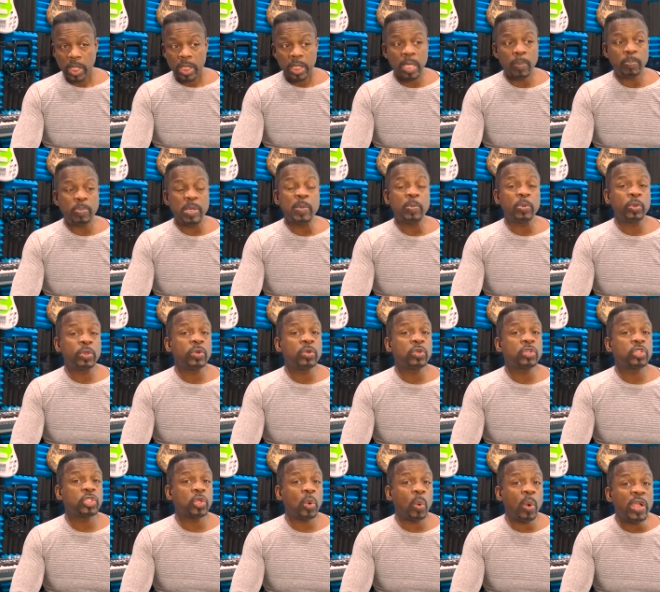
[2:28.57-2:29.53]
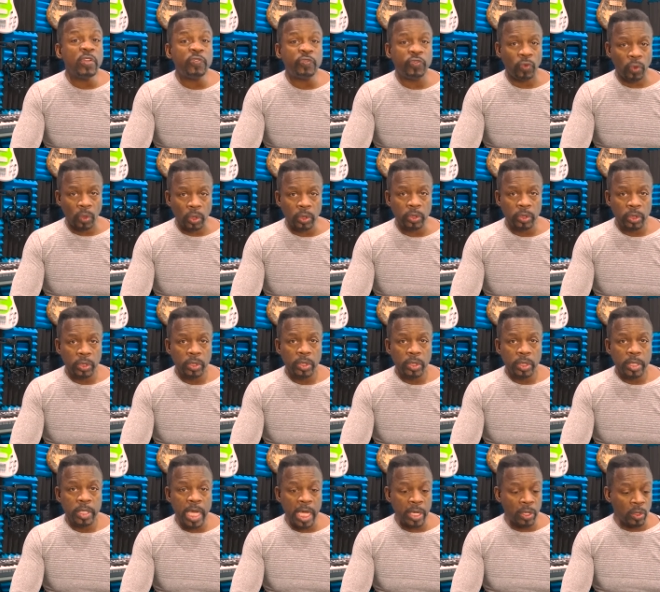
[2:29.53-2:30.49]
that people that are joyful,
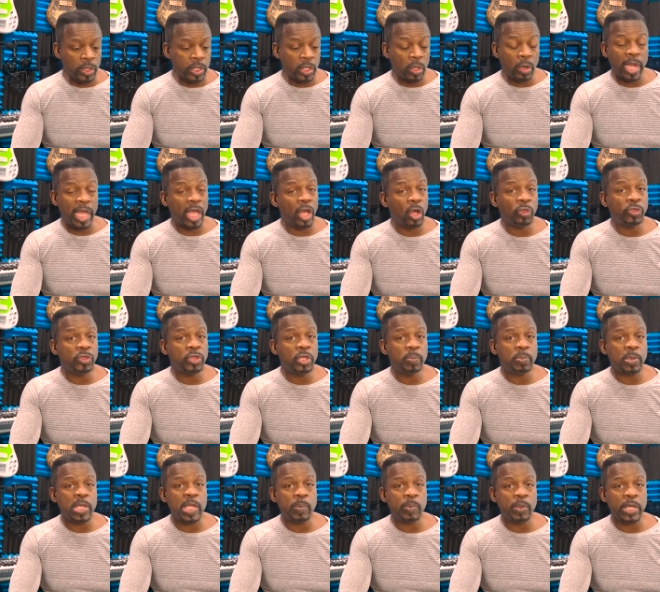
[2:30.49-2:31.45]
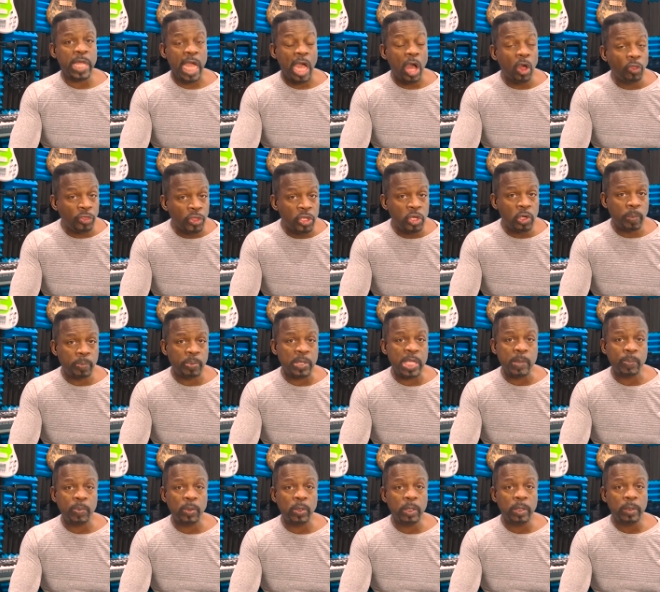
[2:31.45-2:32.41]
not only are healthy people healthier
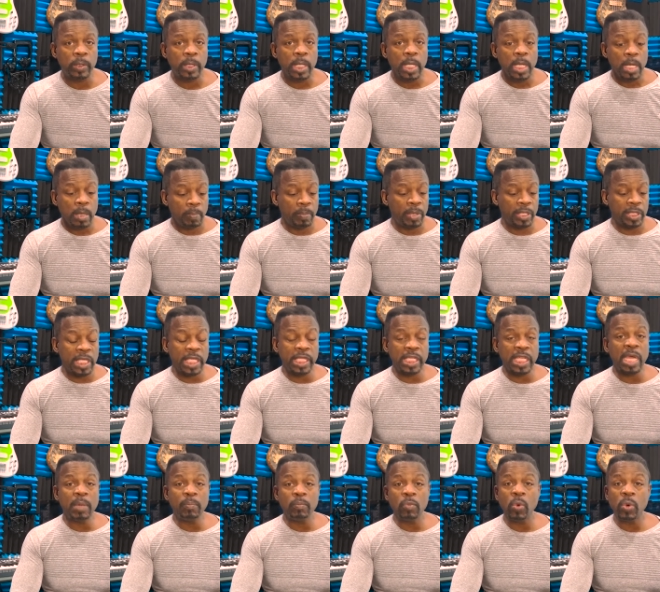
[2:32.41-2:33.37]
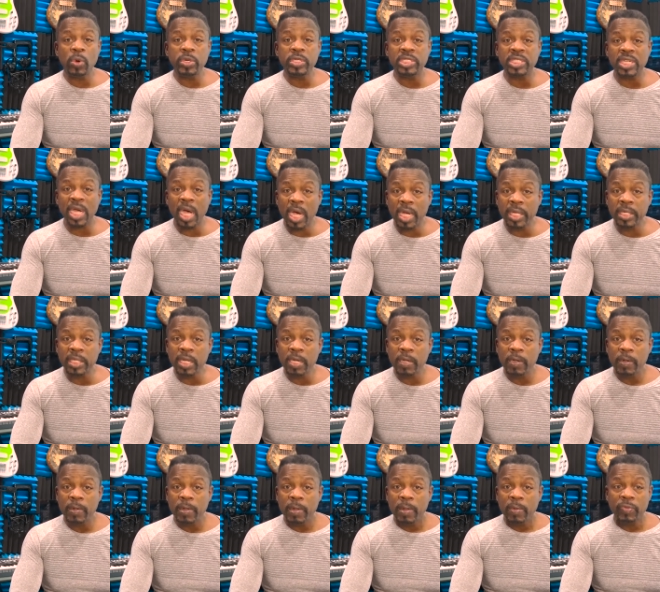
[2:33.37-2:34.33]
people, but they get more done.
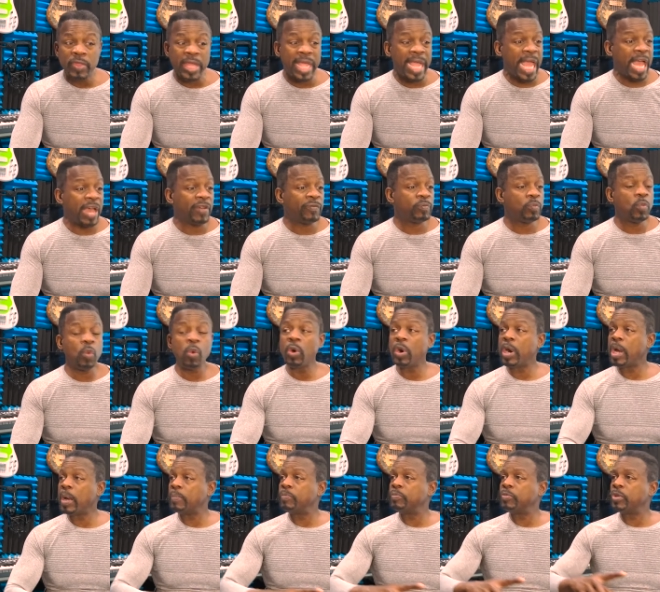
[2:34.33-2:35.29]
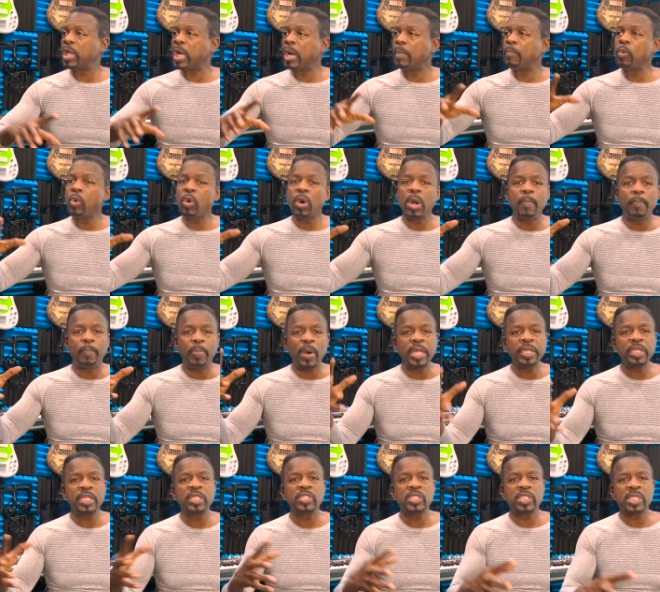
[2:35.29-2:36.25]
They have more uh, more
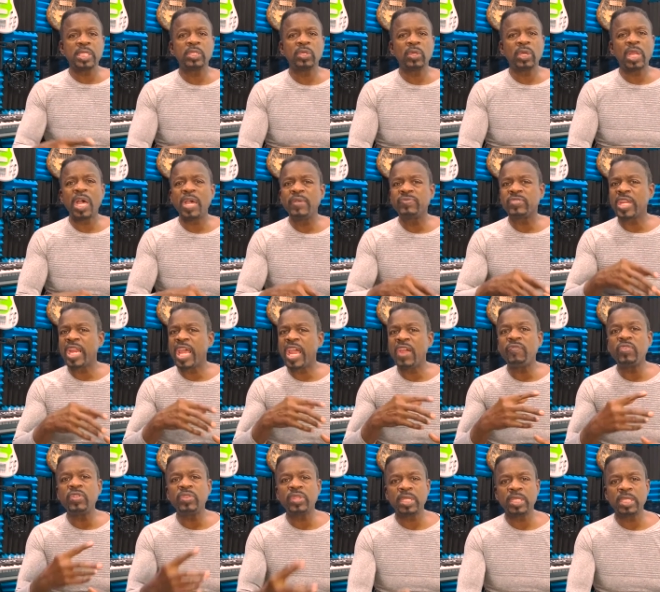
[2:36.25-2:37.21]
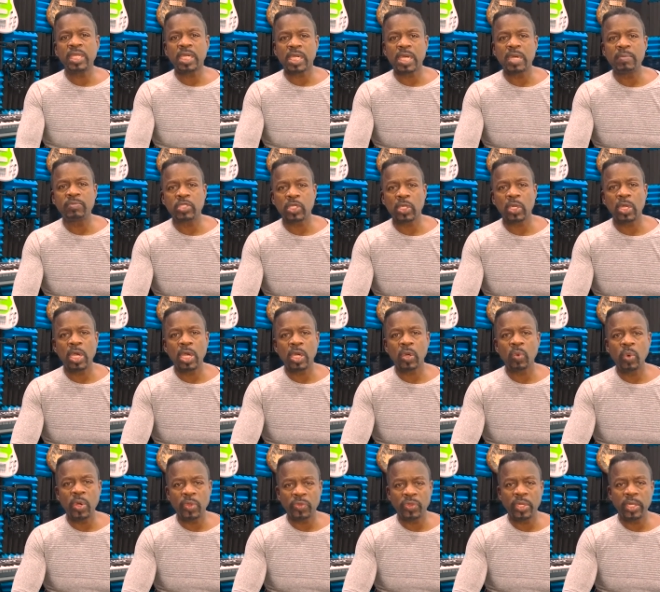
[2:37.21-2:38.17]
abundance in their lives and everything that comes
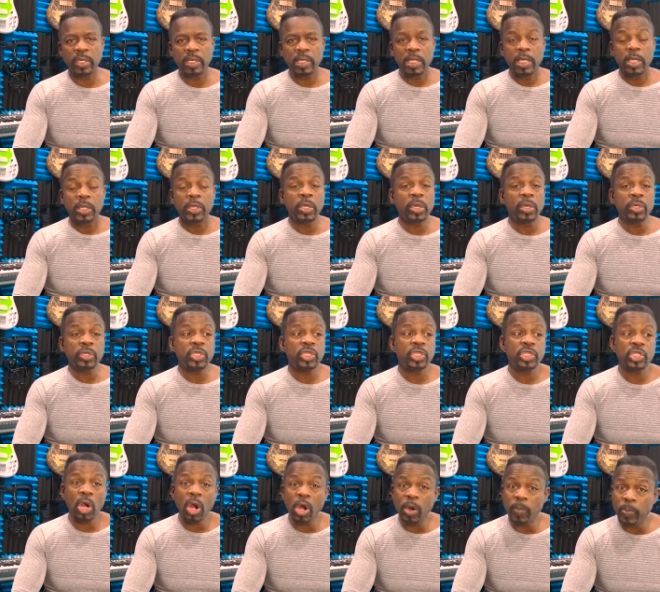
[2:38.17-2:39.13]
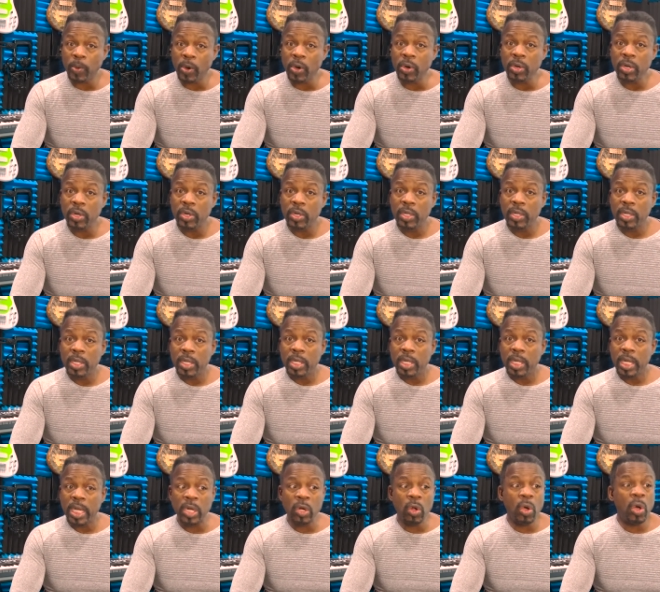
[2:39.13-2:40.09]
along with it. They're sharper
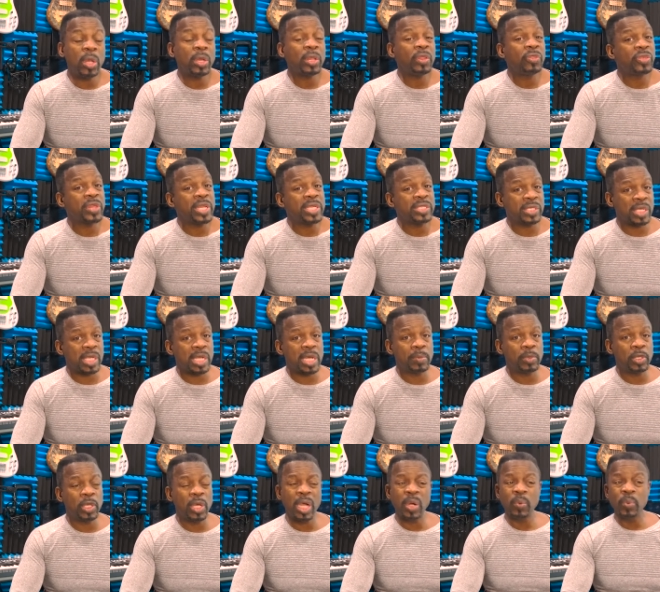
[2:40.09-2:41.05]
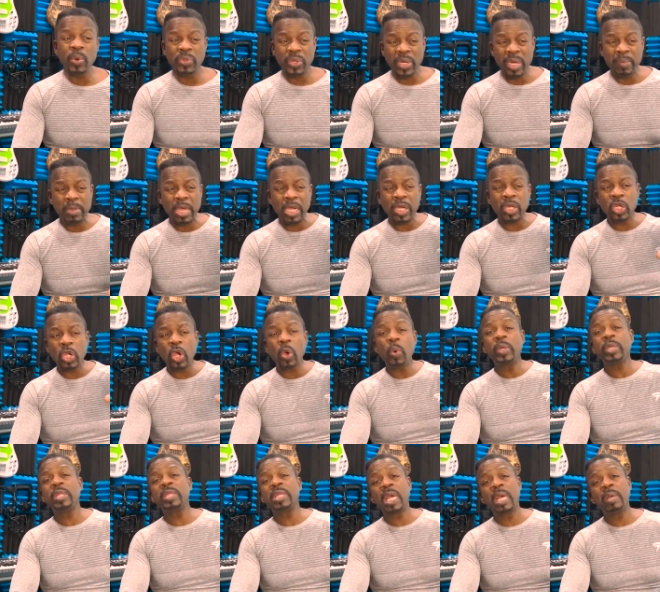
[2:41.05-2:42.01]
and all the things that come along with it. I'm not going to go
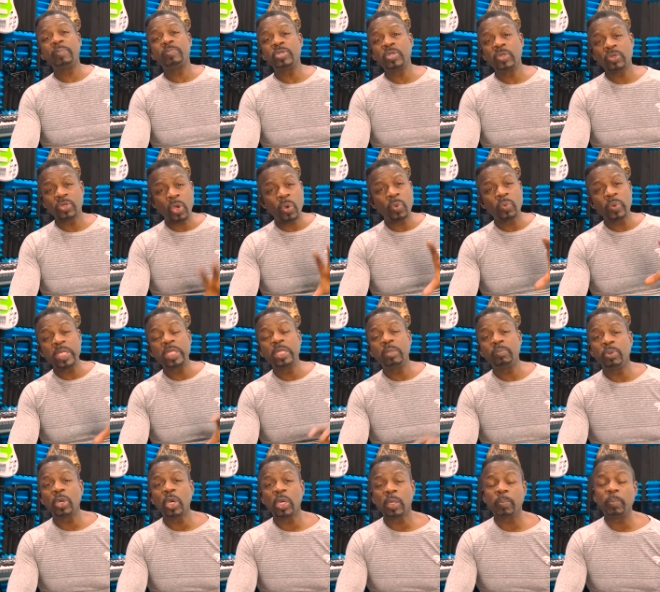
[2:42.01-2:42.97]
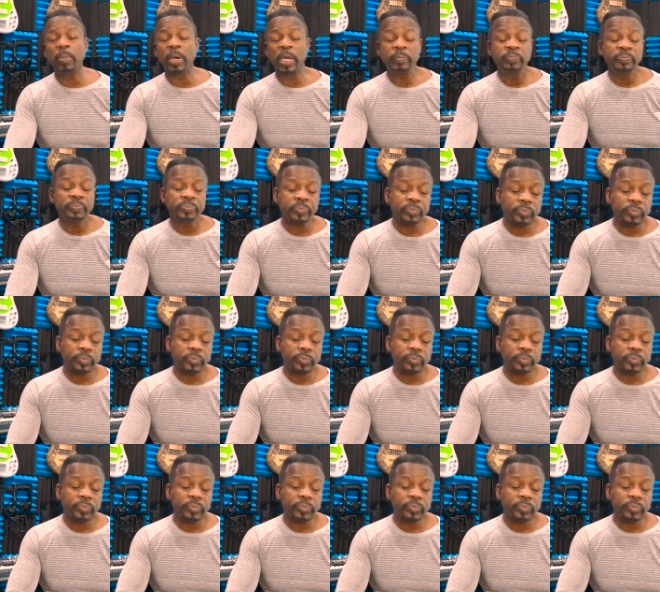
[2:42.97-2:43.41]
into that. You can go read the book, but